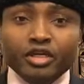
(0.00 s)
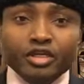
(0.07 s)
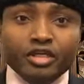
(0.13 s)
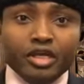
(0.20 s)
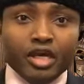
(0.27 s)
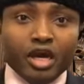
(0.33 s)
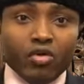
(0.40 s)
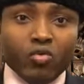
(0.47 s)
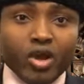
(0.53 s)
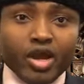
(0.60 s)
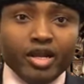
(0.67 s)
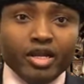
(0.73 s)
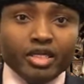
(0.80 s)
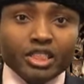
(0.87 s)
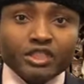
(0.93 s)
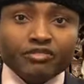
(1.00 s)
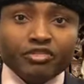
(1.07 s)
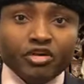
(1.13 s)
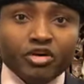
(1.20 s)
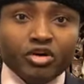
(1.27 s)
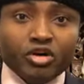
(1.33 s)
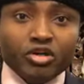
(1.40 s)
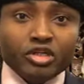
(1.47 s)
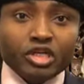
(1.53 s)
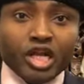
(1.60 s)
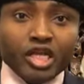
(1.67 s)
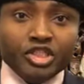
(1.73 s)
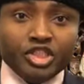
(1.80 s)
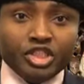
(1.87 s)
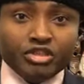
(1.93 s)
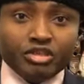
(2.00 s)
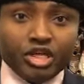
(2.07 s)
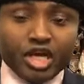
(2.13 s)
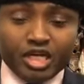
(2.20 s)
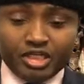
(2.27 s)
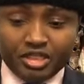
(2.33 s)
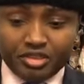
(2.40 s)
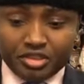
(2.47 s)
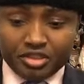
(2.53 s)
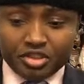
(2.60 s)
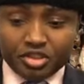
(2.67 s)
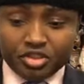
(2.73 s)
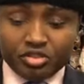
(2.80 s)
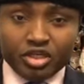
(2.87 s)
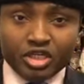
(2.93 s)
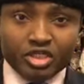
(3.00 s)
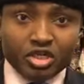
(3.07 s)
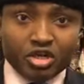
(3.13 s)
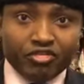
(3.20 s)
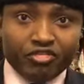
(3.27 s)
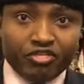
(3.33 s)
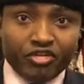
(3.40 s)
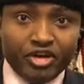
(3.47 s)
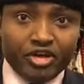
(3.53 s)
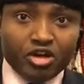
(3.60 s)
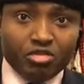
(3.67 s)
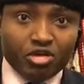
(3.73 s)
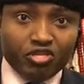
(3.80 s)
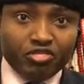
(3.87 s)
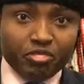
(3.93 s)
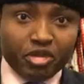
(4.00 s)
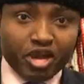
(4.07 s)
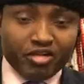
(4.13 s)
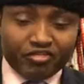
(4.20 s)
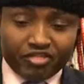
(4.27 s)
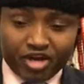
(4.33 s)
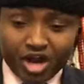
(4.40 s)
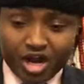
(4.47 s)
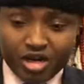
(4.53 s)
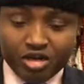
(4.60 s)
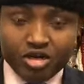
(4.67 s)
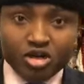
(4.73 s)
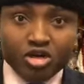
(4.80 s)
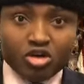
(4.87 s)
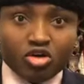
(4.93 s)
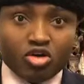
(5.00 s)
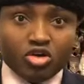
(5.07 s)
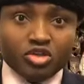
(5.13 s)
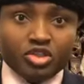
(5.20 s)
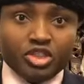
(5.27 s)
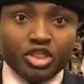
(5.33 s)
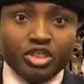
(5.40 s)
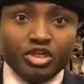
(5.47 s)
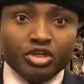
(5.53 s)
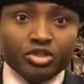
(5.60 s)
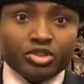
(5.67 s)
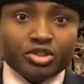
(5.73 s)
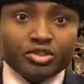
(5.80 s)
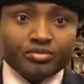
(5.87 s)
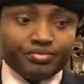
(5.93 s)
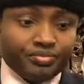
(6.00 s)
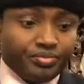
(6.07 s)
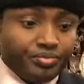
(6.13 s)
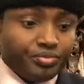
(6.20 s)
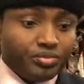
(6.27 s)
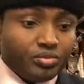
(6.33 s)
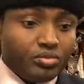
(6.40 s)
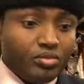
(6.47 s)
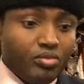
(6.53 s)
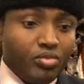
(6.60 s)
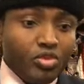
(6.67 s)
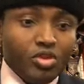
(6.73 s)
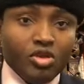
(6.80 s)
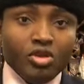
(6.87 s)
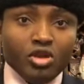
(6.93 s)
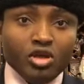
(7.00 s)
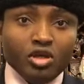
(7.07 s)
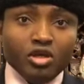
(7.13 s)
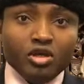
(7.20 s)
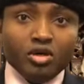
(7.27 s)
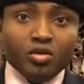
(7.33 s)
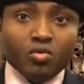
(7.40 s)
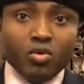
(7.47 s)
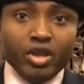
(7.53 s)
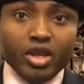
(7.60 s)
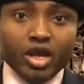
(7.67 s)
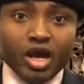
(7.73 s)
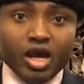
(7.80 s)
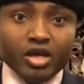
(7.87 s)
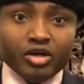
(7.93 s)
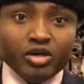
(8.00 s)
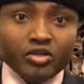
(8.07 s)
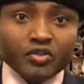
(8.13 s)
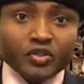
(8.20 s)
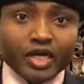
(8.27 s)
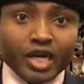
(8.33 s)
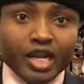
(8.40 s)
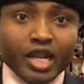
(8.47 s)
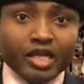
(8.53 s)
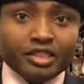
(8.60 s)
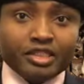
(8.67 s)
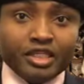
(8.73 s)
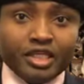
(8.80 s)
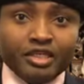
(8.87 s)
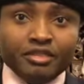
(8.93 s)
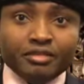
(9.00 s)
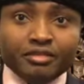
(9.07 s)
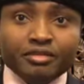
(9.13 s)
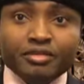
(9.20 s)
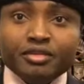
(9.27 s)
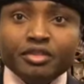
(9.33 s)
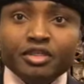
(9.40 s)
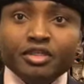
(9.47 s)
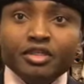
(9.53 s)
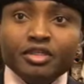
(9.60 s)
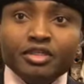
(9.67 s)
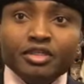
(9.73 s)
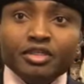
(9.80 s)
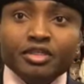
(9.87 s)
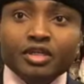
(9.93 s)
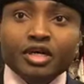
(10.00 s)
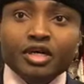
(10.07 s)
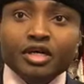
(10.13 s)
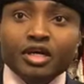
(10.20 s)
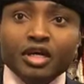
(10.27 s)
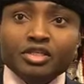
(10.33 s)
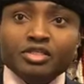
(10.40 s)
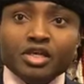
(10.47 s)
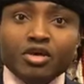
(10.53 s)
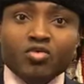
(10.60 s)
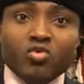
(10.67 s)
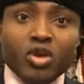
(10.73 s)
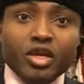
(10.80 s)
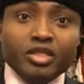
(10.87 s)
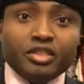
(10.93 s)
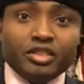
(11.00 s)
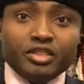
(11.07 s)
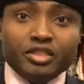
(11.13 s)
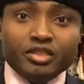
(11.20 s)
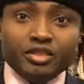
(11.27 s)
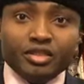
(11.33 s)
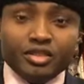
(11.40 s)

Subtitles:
the awareness for Nigeria disintegration, freedom of Biafra continues. We are not relenting. As I wait